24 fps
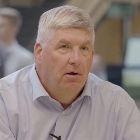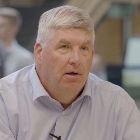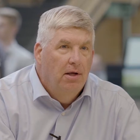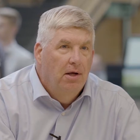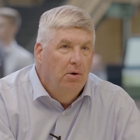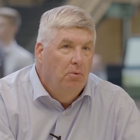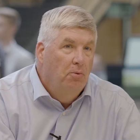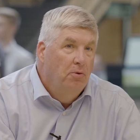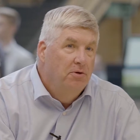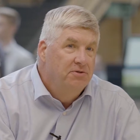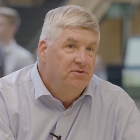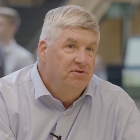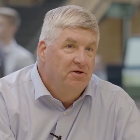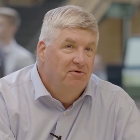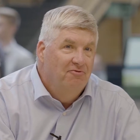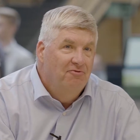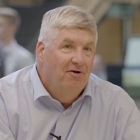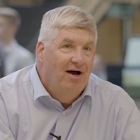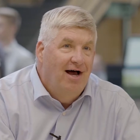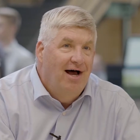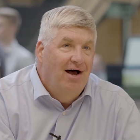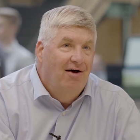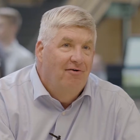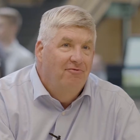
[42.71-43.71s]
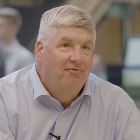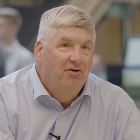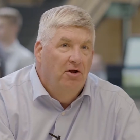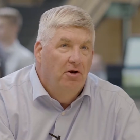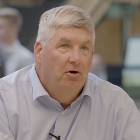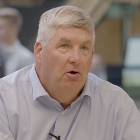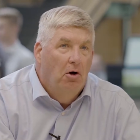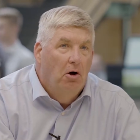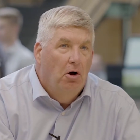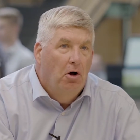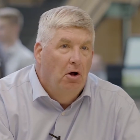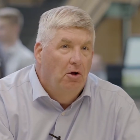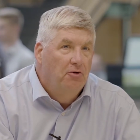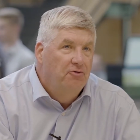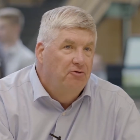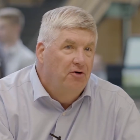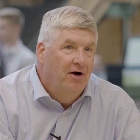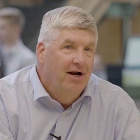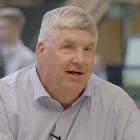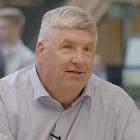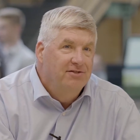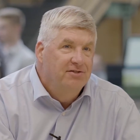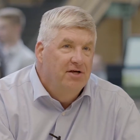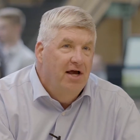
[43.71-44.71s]
it was involved in all
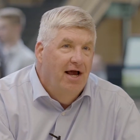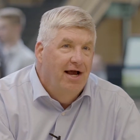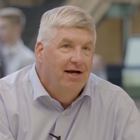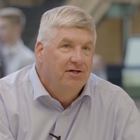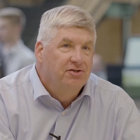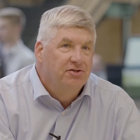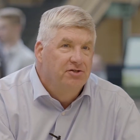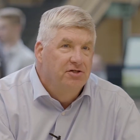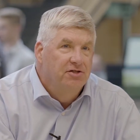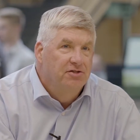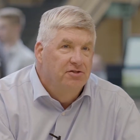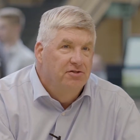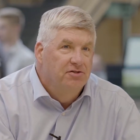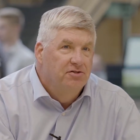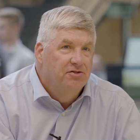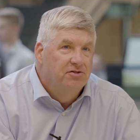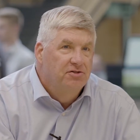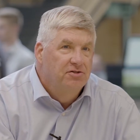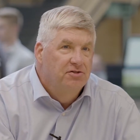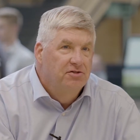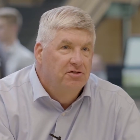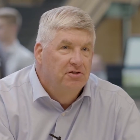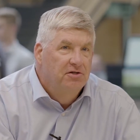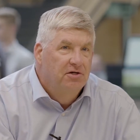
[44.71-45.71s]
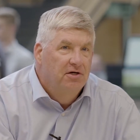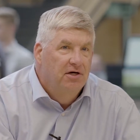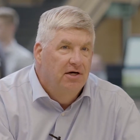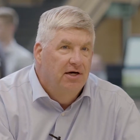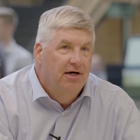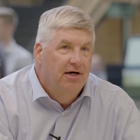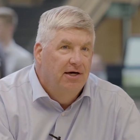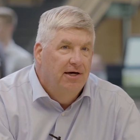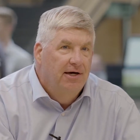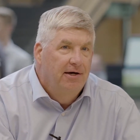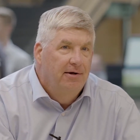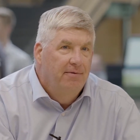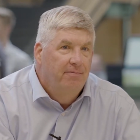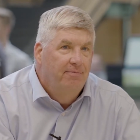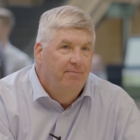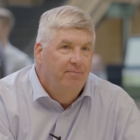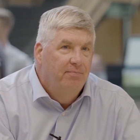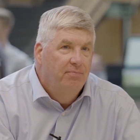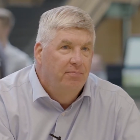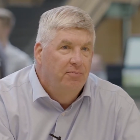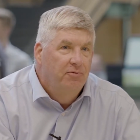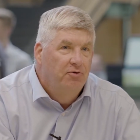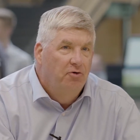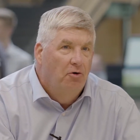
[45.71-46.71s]
transactions
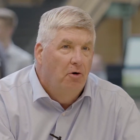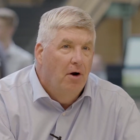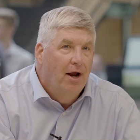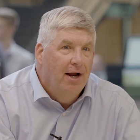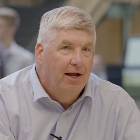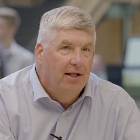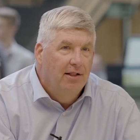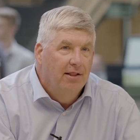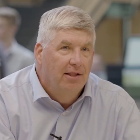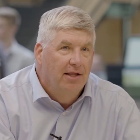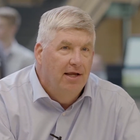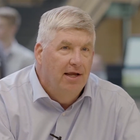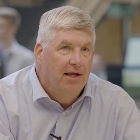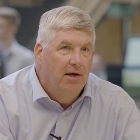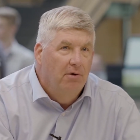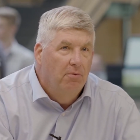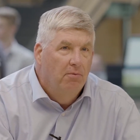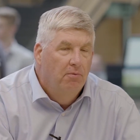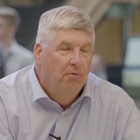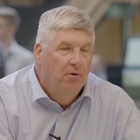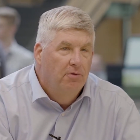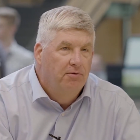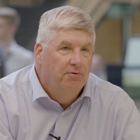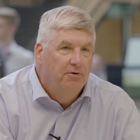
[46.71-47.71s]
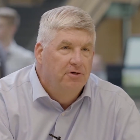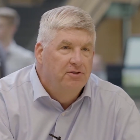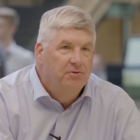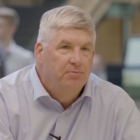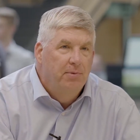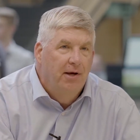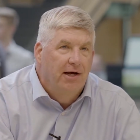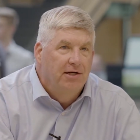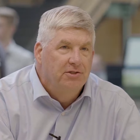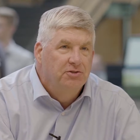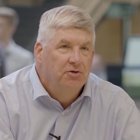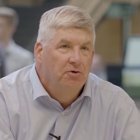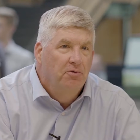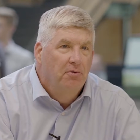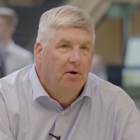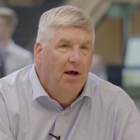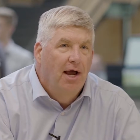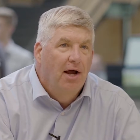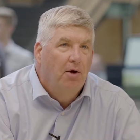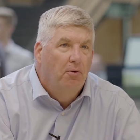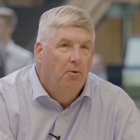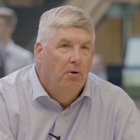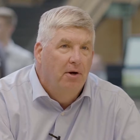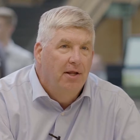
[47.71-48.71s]
directly with respect to
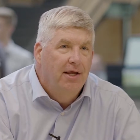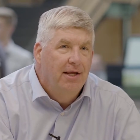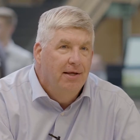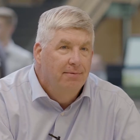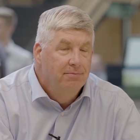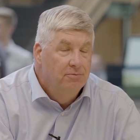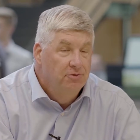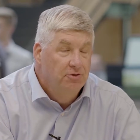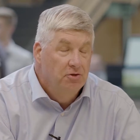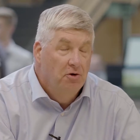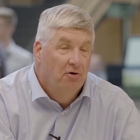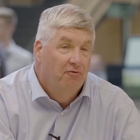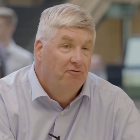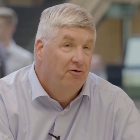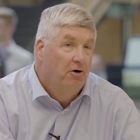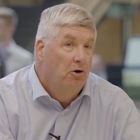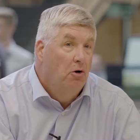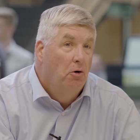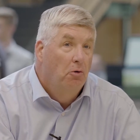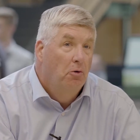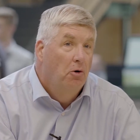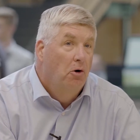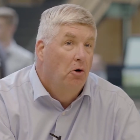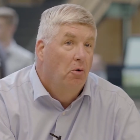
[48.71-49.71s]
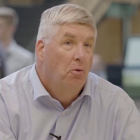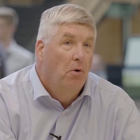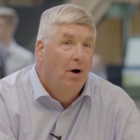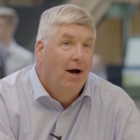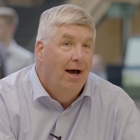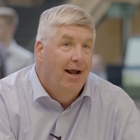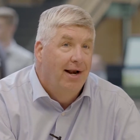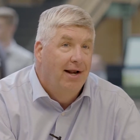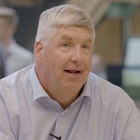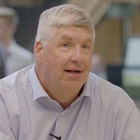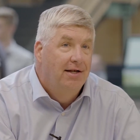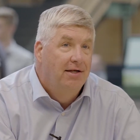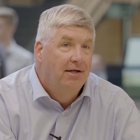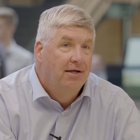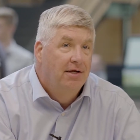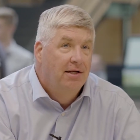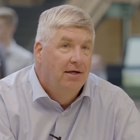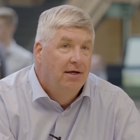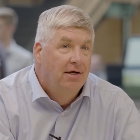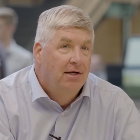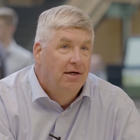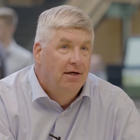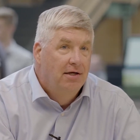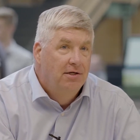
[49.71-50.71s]
equity. So if an owner wanted
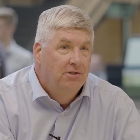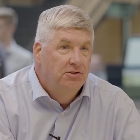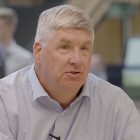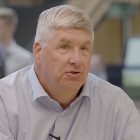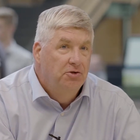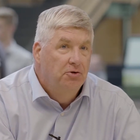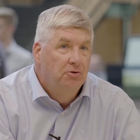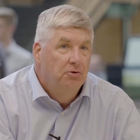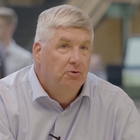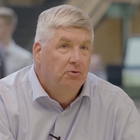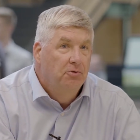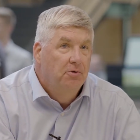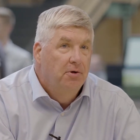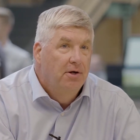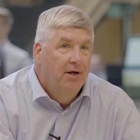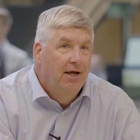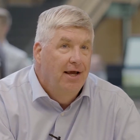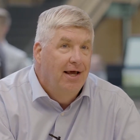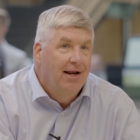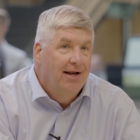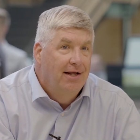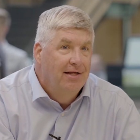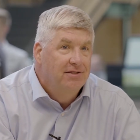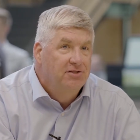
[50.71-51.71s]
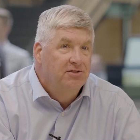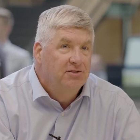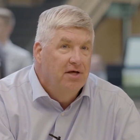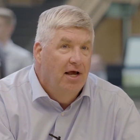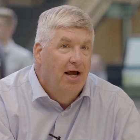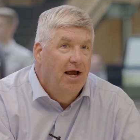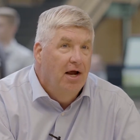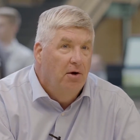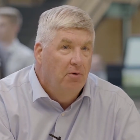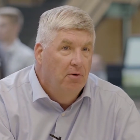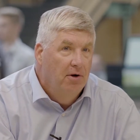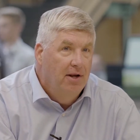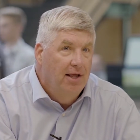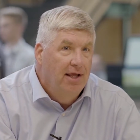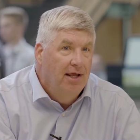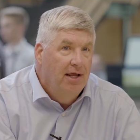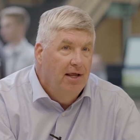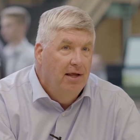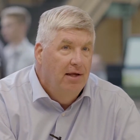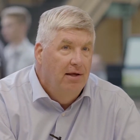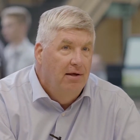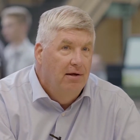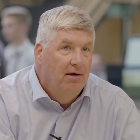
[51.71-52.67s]
to get its equity